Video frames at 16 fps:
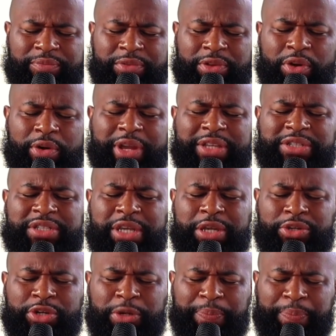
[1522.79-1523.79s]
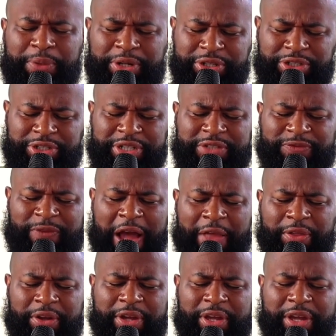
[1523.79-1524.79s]
Lord, continue to push us.
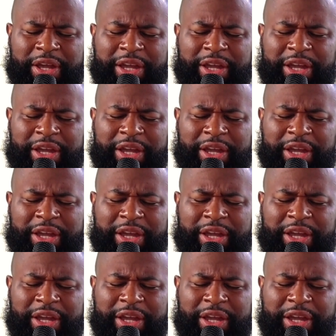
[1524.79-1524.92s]
Father,